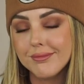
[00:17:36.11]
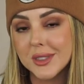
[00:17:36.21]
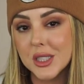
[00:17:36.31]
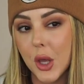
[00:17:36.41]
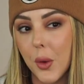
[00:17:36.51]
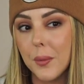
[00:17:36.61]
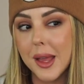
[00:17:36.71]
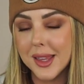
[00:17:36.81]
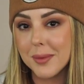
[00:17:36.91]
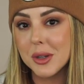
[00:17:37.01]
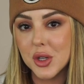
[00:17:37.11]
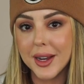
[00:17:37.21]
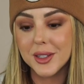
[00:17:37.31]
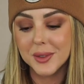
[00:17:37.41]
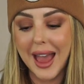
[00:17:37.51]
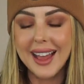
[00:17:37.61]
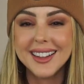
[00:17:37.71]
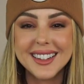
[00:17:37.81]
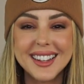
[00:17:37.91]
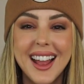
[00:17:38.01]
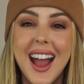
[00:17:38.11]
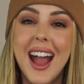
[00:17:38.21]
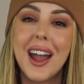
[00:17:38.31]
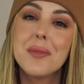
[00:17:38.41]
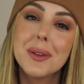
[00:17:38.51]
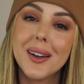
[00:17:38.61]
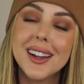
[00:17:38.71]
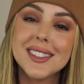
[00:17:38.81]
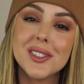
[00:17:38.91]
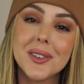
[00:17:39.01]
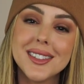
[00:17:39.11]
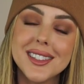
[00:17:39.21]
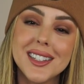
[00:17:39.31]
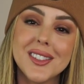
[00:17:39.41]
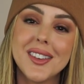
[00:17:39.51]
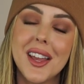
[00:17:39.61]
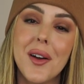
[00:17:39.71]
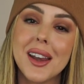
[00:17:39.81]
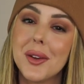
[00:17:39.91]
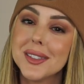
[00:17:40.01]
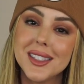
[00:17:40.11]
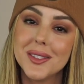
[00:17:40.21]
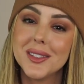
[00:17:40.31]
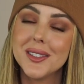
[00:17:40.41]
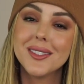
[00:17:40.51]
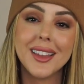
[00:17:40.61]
So I think I'm gonna try to do that. I hope you guys enjoyed today's video, and I will see you soon.